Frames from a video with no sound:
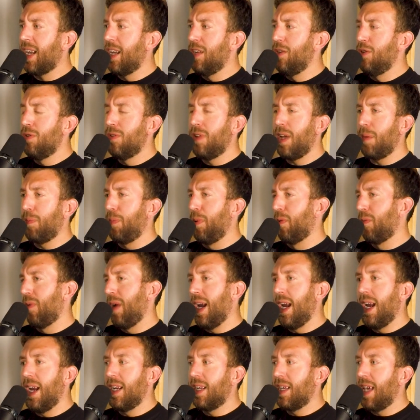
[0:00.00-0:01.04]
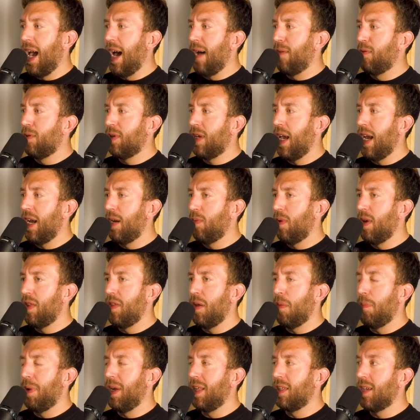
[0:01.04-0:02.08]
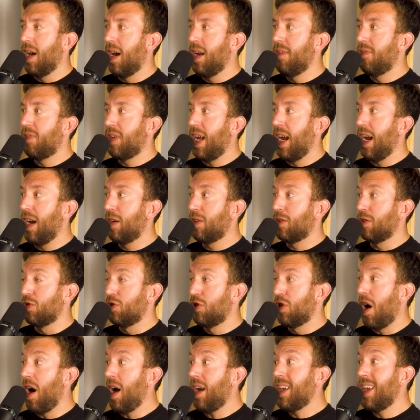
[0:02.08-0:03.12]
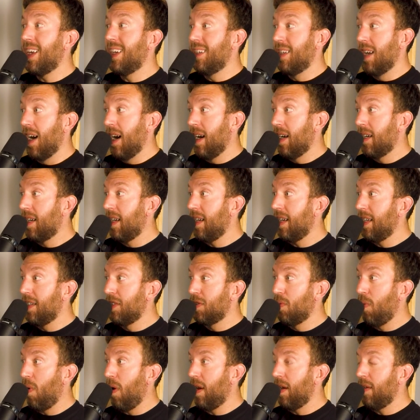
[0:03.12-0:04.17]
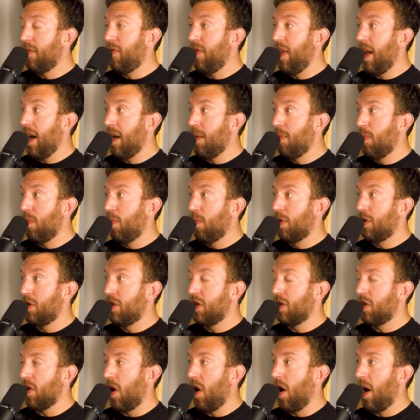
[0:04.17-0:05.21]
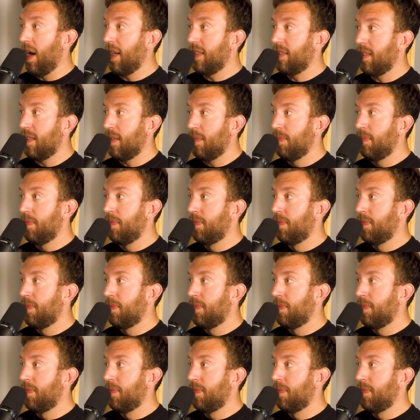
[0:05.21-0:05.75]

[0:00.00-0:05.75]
a new like parade cavalcade with it, but a ton of characters. Talking Doug is one of them, which is awesome.